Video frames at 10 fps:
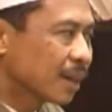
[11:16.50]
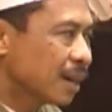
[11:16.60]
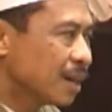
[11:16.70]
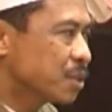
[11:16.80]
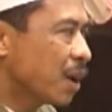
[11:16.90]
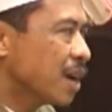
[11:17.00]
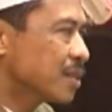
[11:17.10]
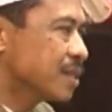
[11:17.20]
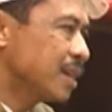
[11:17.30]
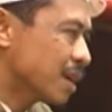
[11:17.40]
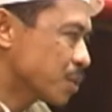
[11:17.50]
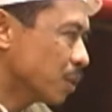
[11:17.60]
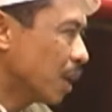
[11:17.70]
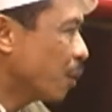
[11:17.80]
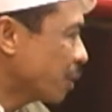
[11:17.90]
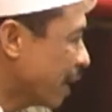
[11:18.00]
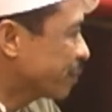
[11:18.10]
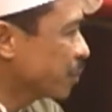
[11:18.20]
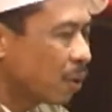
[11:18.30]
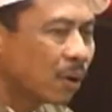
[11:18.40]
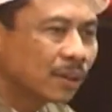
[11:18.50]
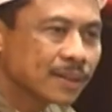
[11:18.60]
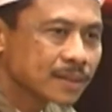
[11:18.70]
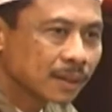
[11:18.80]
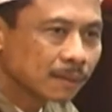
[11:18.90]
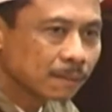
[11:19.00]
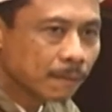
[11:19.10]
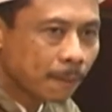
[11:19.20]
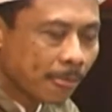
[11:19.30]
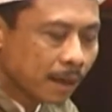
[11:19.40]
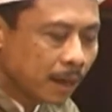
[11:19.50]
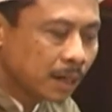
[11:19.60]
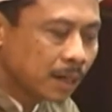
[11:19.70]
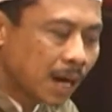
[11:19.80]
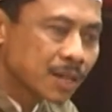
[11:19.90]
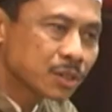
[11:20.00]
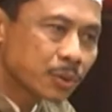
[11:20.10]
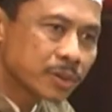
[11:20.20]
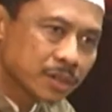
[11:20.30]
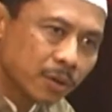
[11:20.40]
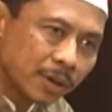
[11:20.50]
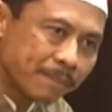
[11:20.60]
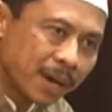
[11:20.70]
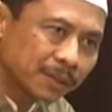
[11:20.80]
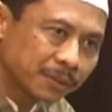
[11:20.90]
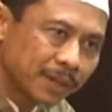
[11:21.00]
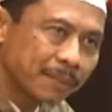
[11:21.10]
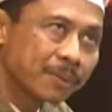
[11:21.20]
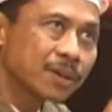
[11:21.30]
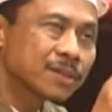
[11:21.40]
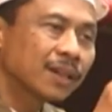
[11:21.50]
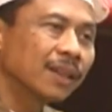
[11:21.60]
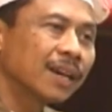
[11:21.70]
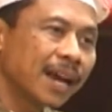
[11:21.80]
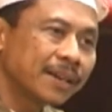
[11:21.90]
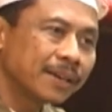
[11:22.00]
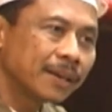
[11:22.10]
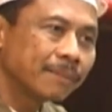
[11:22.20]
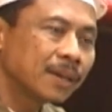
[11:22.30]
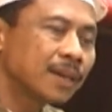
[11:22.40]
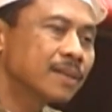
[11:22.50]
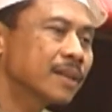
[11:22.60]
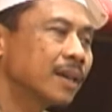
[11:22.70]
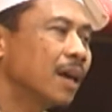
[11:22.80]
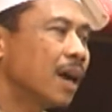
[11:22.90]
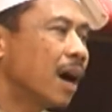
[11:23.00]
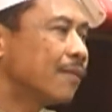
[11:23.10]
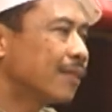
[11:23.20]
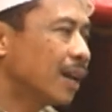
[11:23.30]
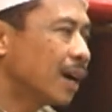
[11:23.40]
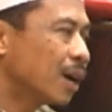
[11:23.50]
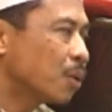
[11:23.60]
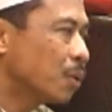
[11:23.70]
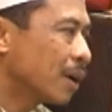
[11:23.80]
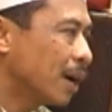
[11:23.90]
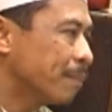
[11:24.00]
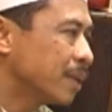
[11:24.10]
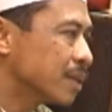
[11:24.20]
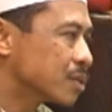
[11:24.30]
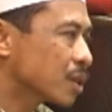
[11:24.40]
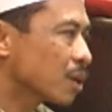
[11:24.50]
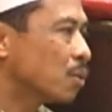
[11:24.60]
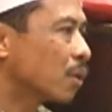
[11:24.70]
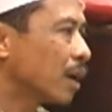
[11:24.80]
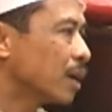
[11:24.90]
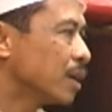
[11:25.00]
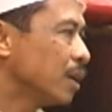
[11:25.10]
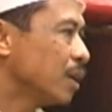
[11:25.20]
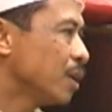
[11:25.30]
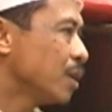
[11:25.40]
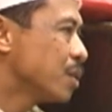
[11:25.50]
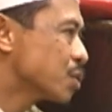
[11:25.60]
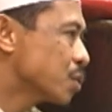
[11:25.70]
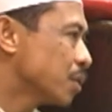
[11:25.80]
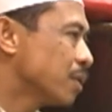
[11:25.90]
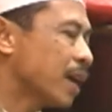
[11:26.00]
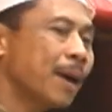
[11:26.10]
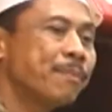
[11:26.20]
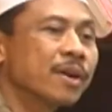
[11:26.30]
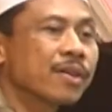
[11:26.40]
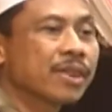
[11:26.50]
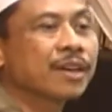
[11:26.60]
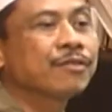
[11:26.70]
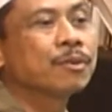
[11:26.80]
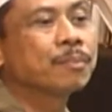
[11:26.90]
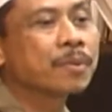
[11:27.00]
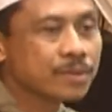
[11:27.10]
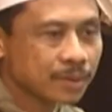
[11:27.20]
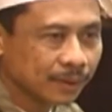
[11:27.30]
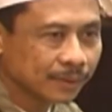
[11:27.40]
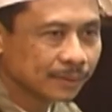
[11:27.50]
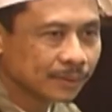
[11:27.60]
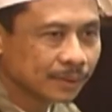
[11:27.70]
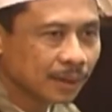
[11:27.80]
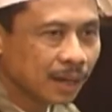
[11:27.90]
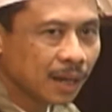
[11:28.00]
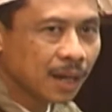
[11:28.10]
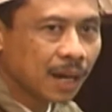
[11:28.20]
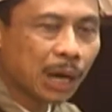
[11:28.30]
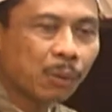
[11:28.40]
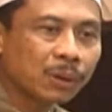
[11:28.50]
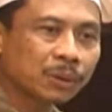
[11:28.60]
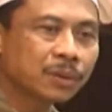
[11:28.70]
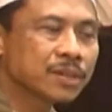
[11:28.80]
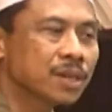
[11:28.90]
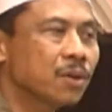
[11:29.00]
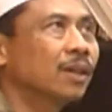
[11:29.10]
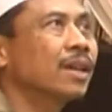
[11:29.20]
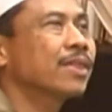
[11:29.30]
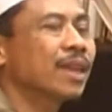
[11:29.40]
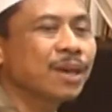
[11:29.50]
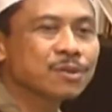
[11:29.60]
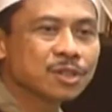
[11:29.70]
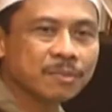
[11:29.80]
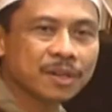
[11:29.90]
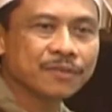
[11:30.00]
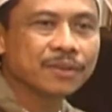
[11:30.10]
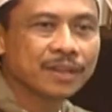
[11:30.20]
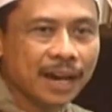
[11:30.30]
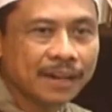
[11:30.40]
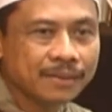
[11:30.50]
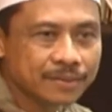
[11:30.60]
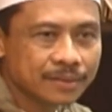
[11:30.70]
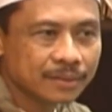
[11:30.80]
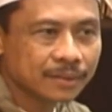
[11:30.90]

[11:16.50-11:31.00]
And so Aisha said, Ya Rasulullah, why you have to do all this? And the answer is going back to that because Allah guided him. He said, Afala akuna abdan shakura. Shouldn't I be a thankful person? I wanted to say, oh Allah, thank you so much for the guidance.